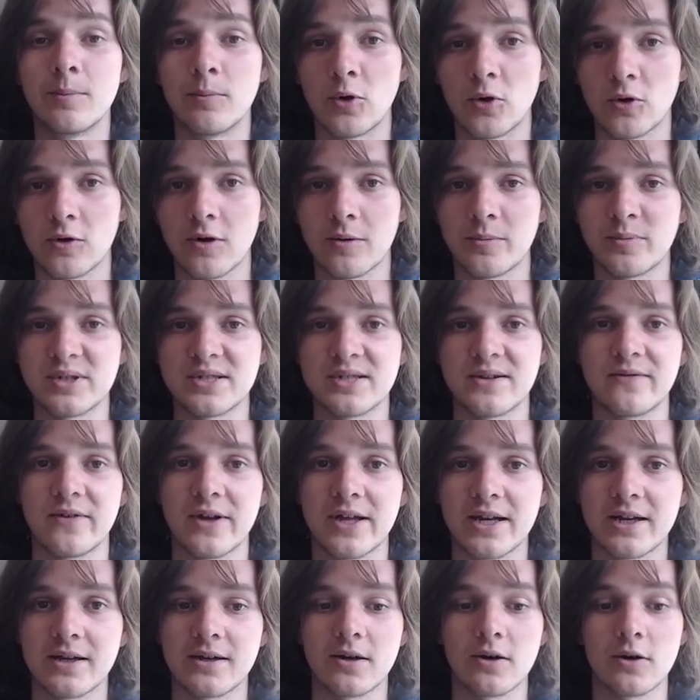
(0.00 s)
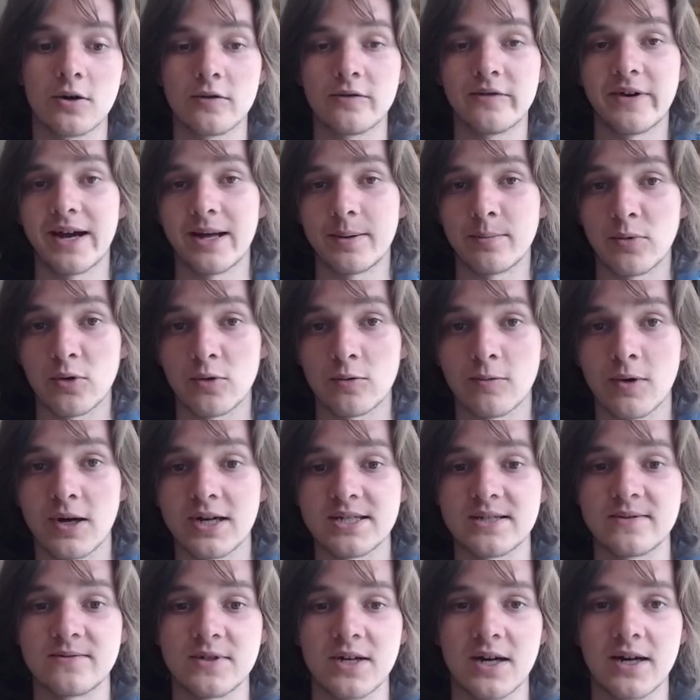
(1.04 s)
more copies of Hidden Cove and more
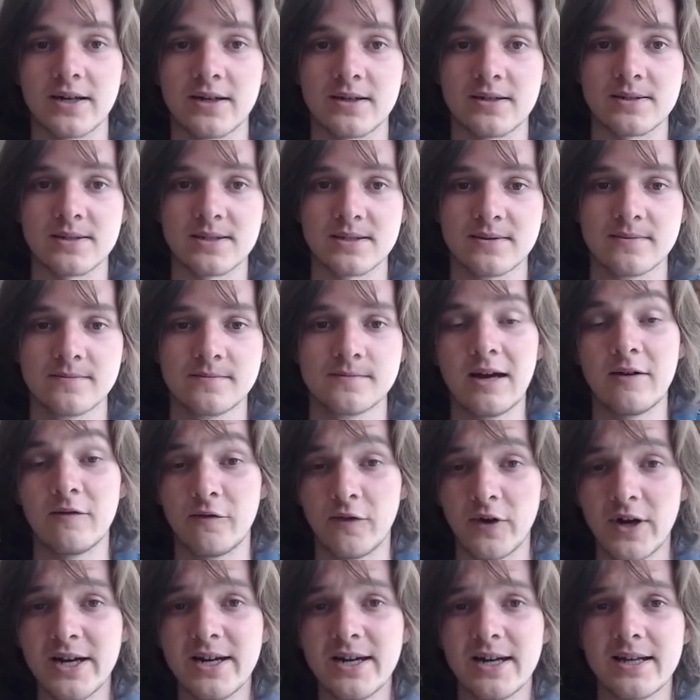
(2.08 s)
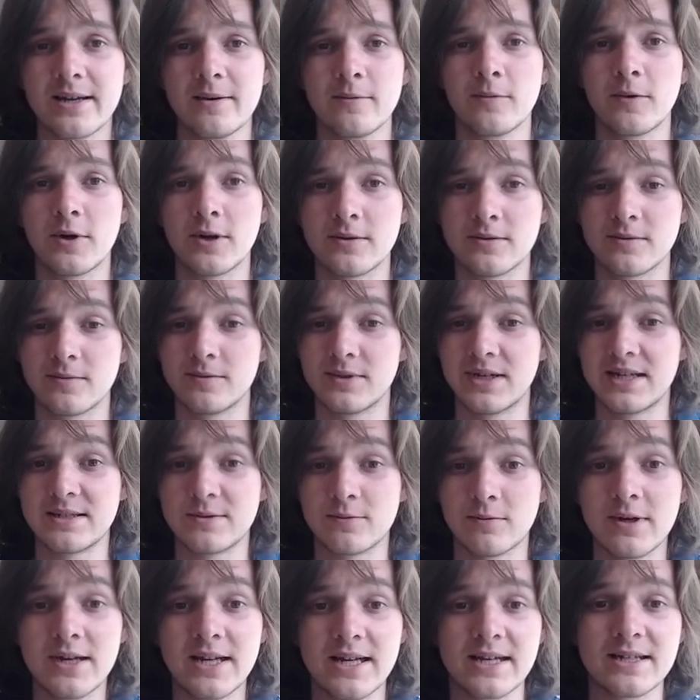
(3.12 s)
Rise of Titans. And finally, what is
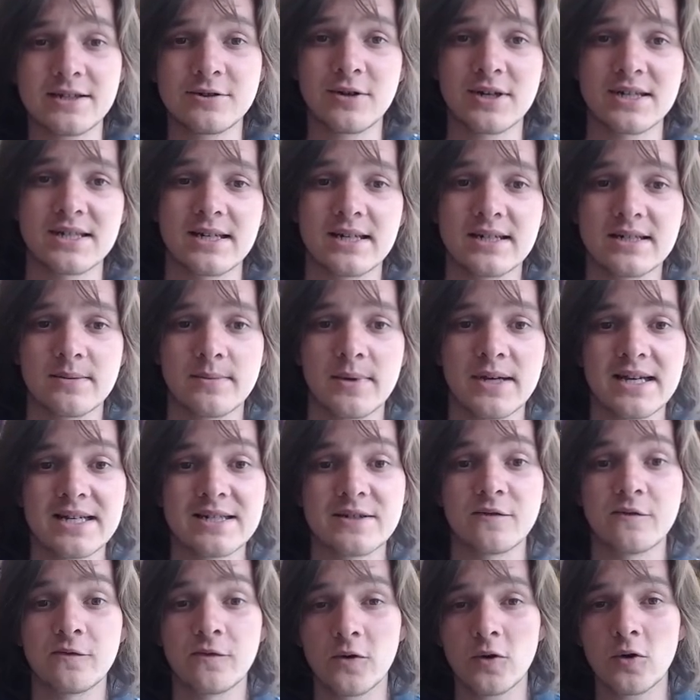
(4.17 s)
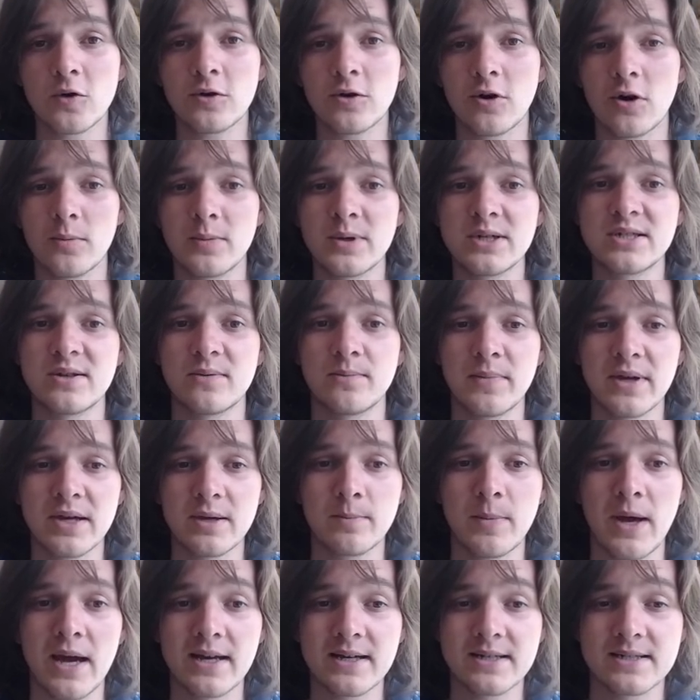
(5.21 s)
really interesting to me is 4 copies of
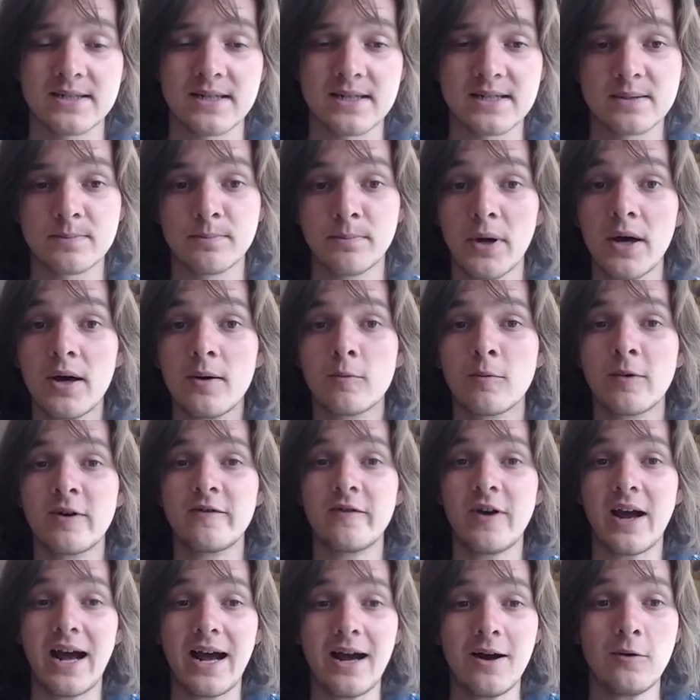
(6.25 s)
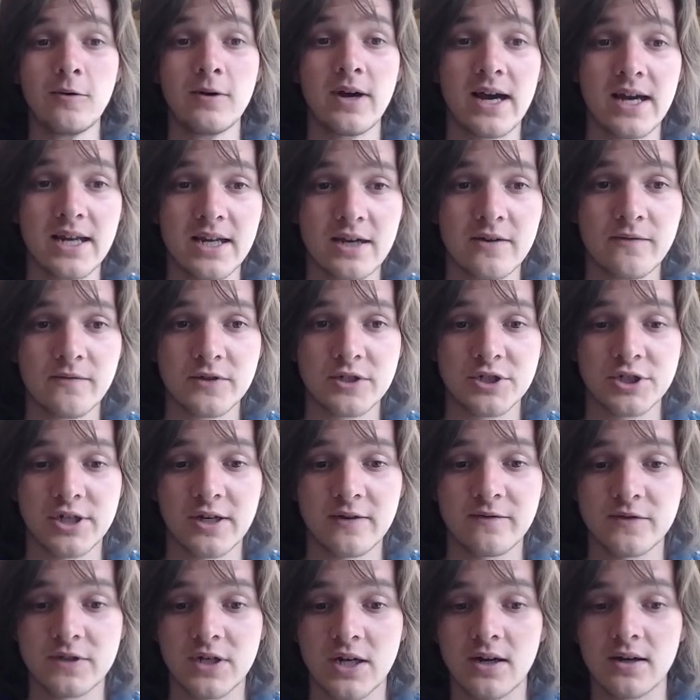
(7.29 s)
Big Pegasus, but without any of the
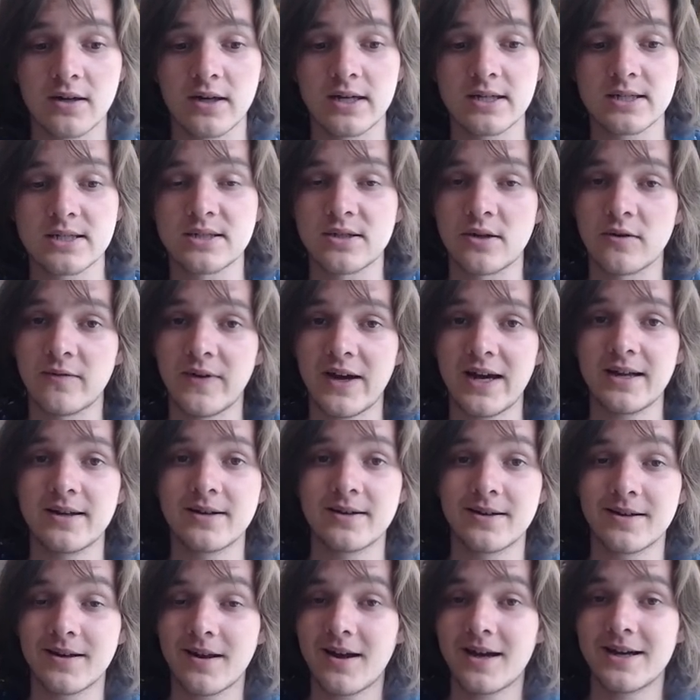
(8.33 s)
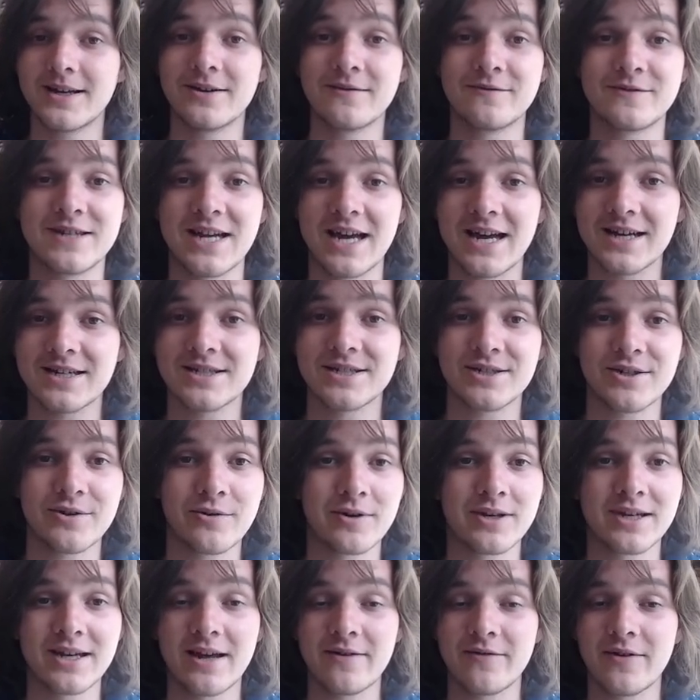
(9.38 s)
shift targets, so that line of text
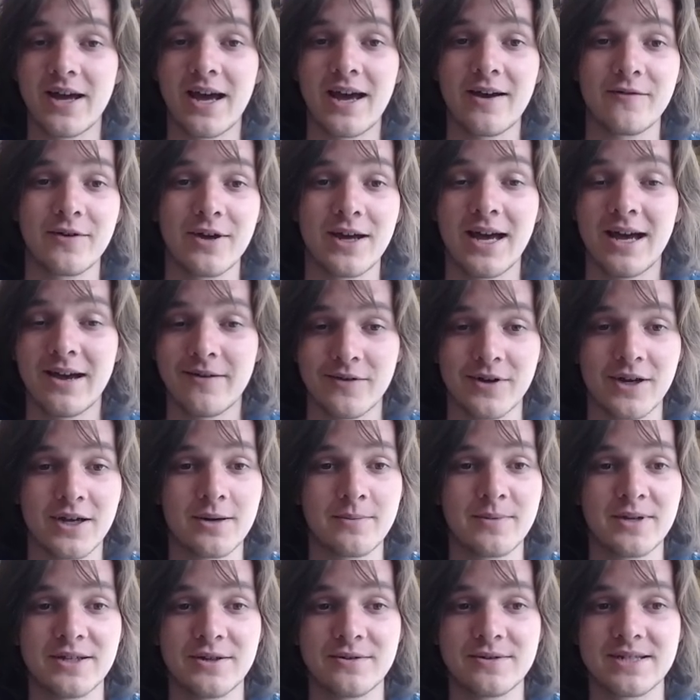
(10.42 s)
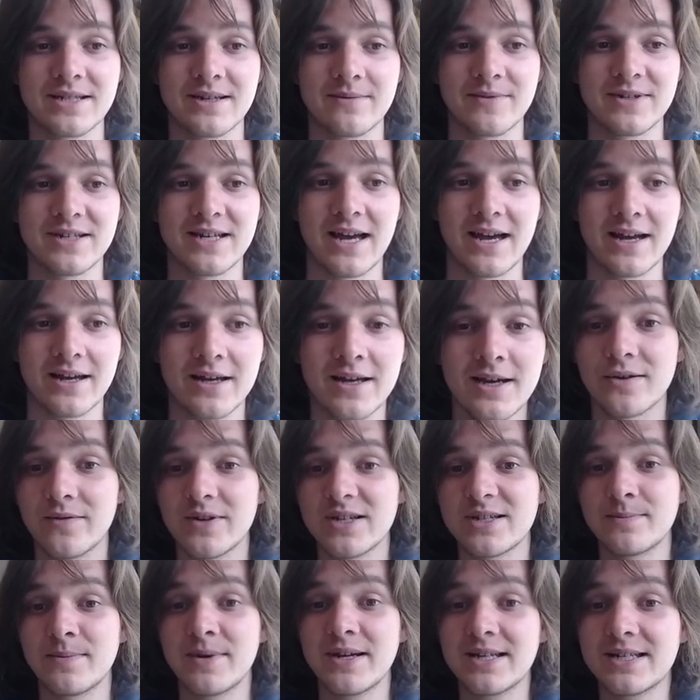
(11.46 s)
you are never ever going to be using in the deck. So
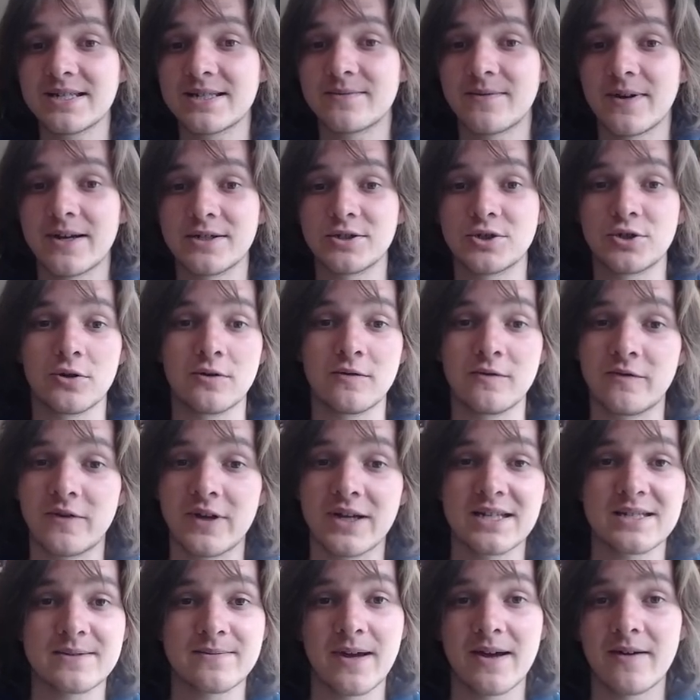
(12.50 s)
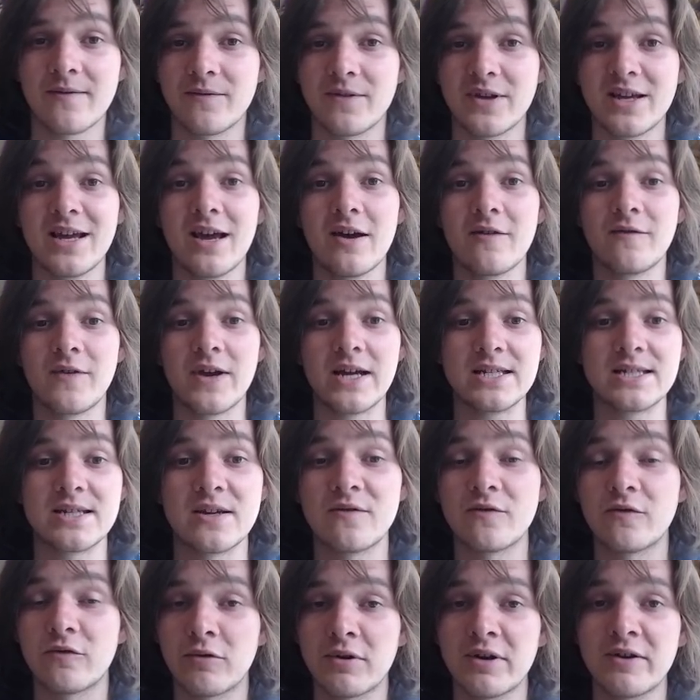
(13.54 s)
this means that John thinks that the
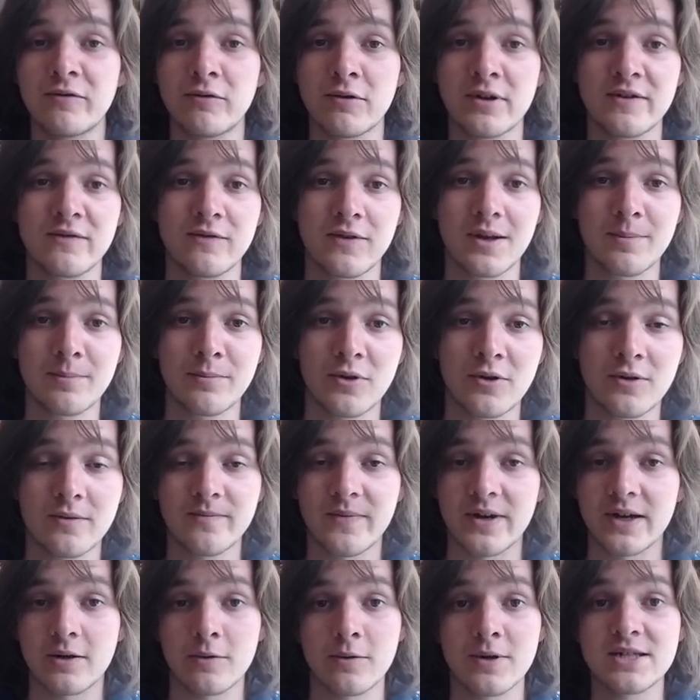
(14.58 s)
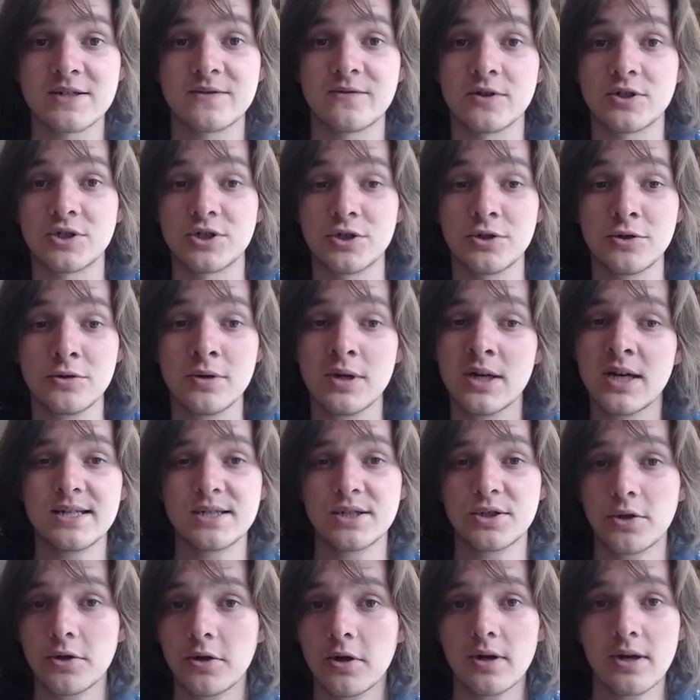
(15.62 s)
evasive free Floodborn that quests for 2
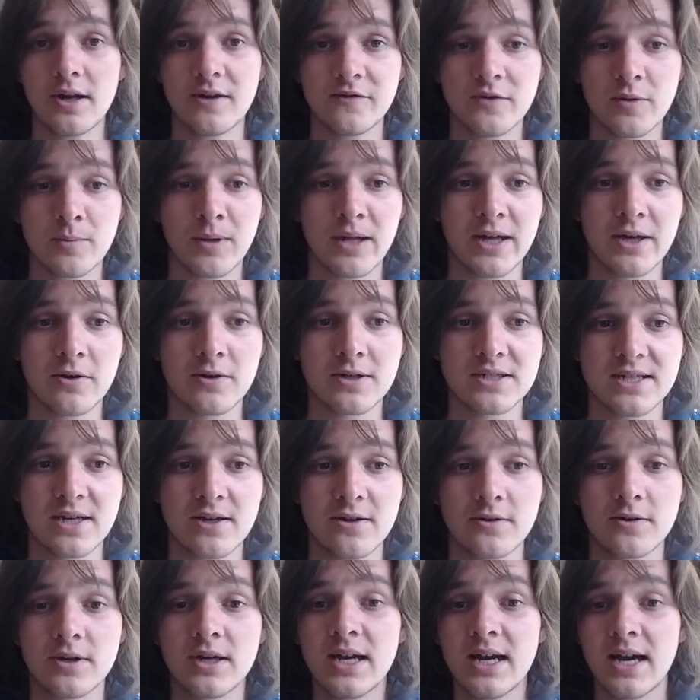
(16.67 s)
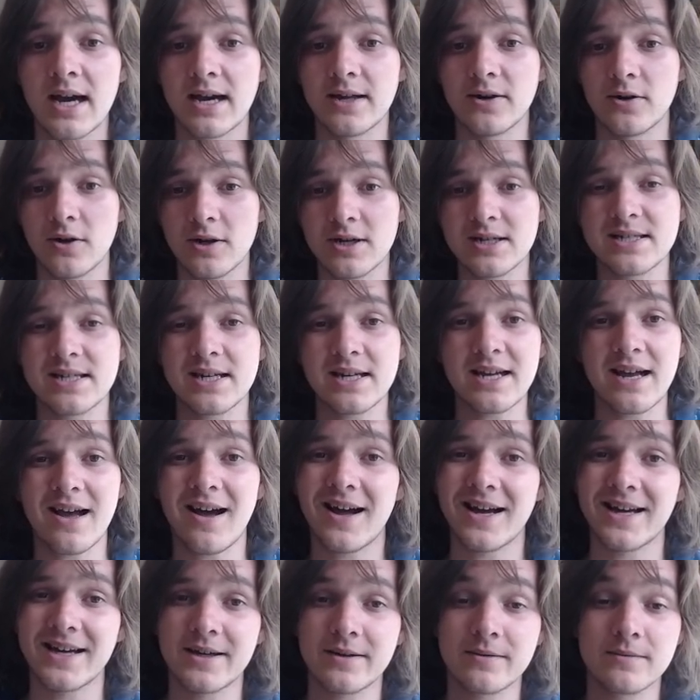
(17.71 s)
is good enough to play on its own. And honestly,
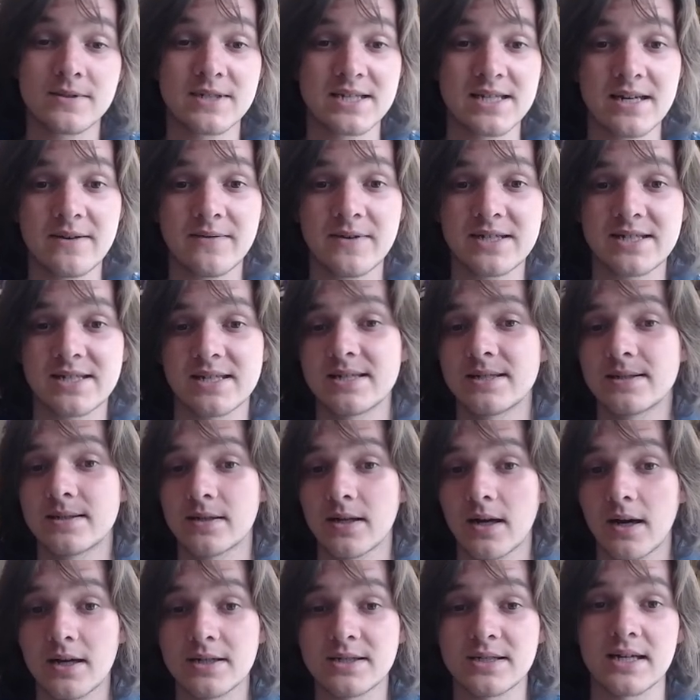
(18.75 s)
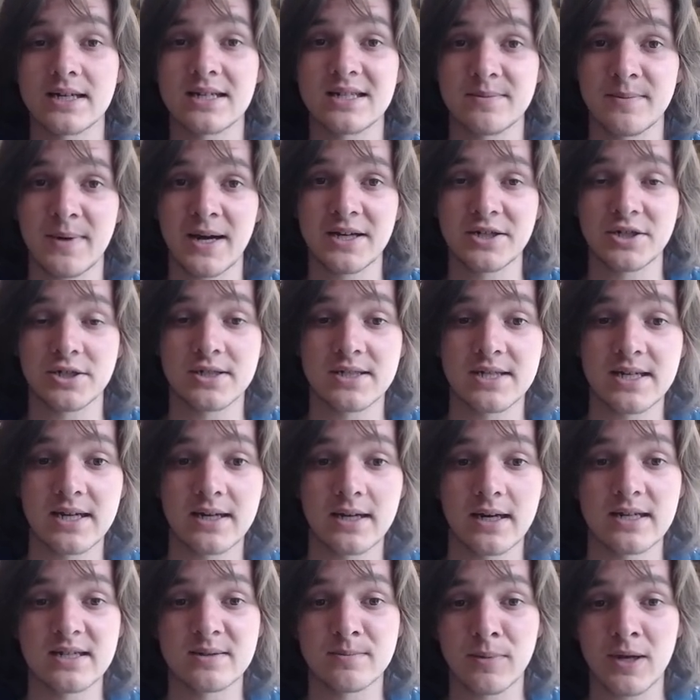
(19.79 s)
I can see this as cards like Smash are seeing less